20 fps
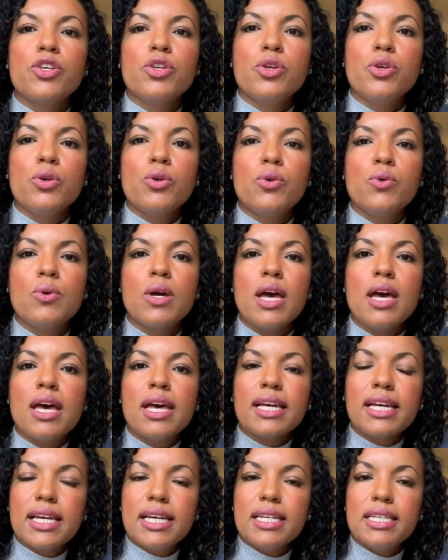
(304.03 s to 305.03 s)
you
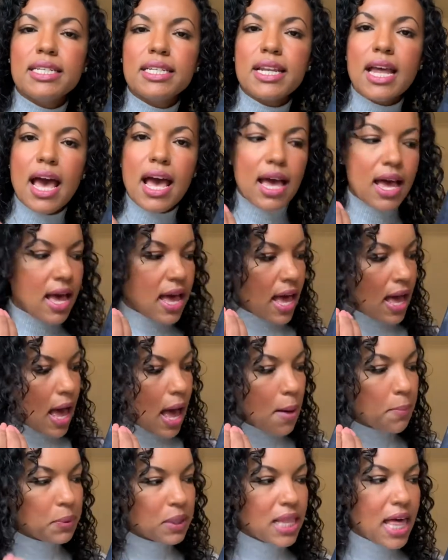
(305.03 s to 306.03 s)
can
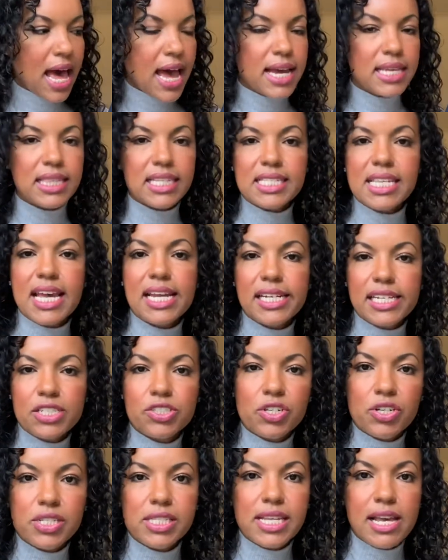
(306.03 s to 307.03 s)
apply the
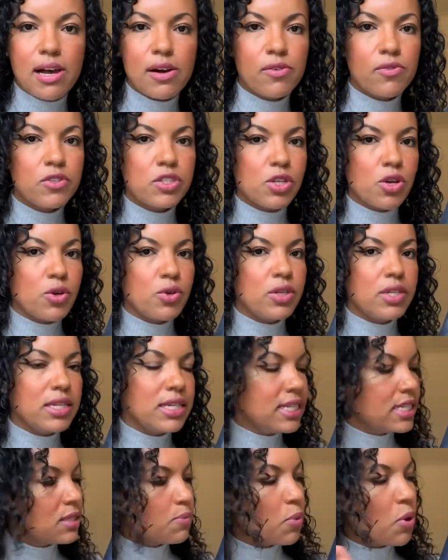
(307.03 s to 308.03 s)
techniques yourself. So you
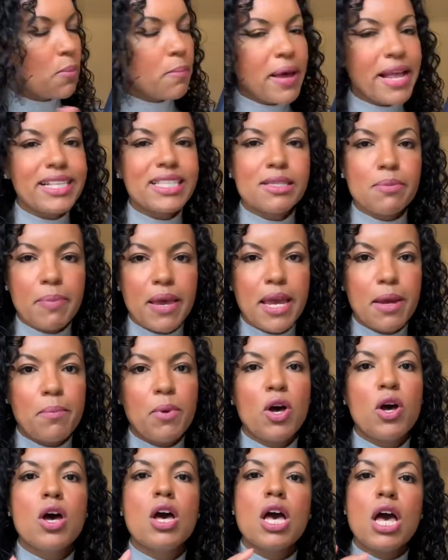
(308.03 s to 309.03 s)
need to put pen to
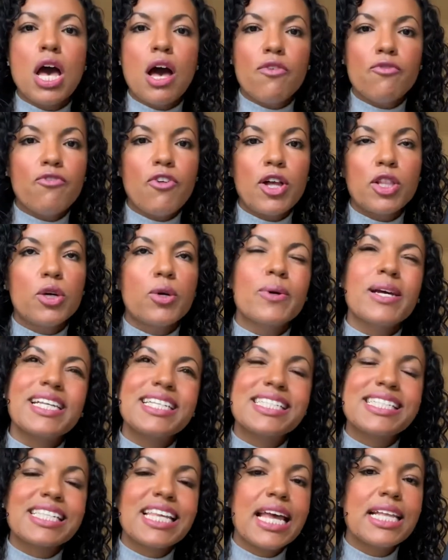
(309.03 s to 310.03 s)
paper and follow
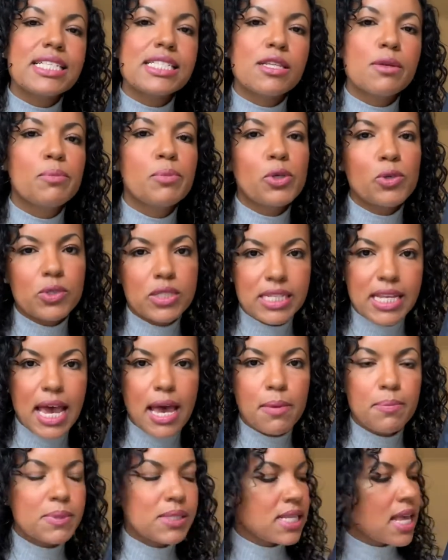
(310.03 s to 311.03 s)
his 10 simple
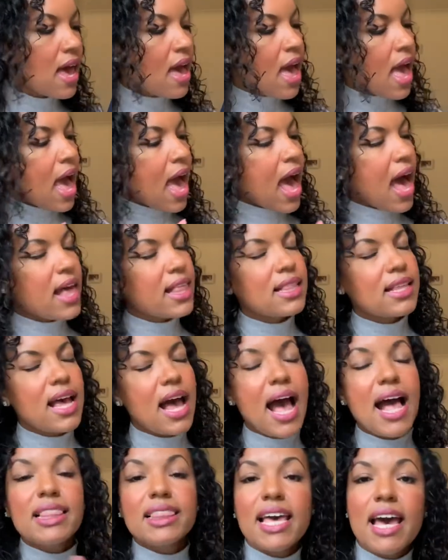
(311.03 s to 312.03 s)
steps.
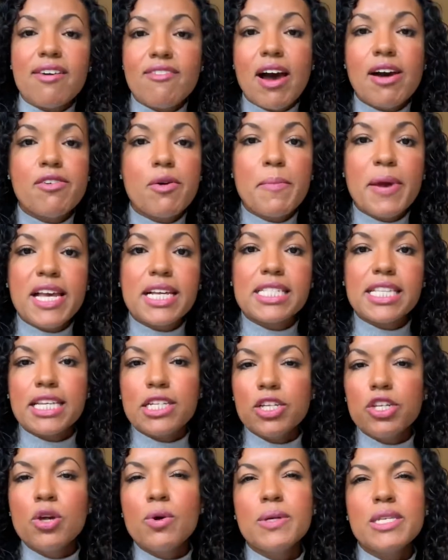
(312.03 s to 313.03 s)
And they are
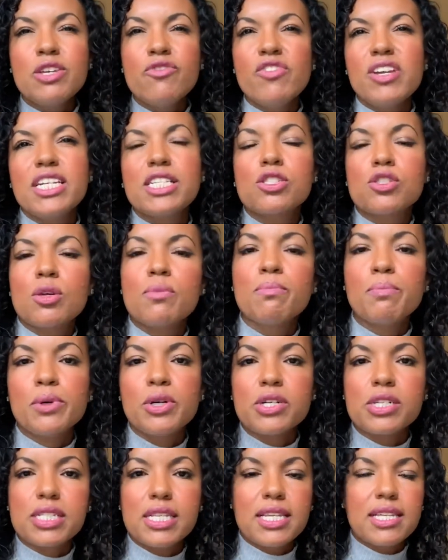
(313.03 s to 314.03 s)
amazing. You know when you read some
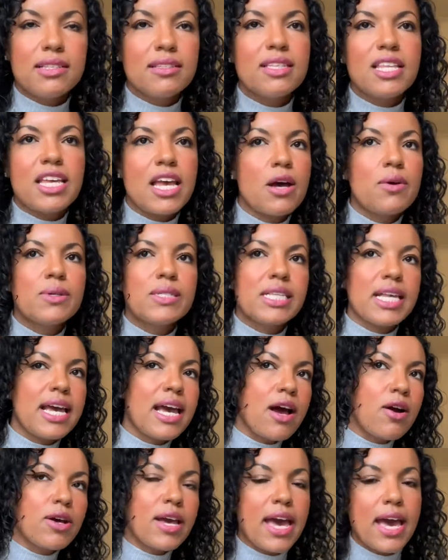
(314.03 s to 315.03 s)
books and they always say,
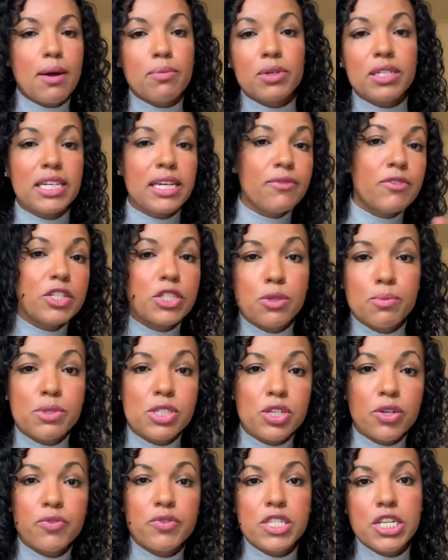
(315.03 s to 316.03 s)
okay, I'm going to give you some
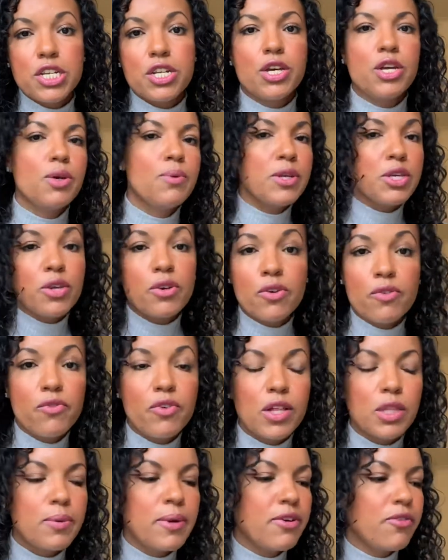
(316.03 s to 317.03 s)
stuff to do and you can
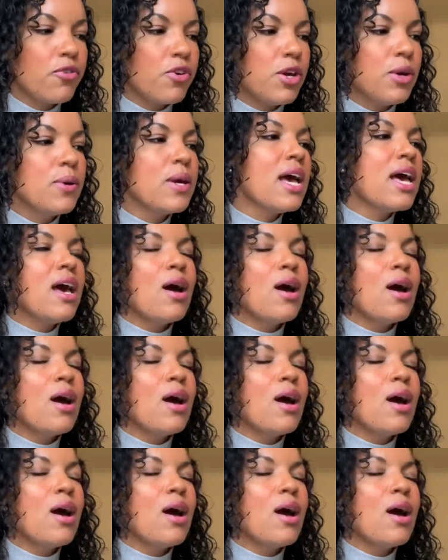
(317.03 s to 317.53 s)
follow it through.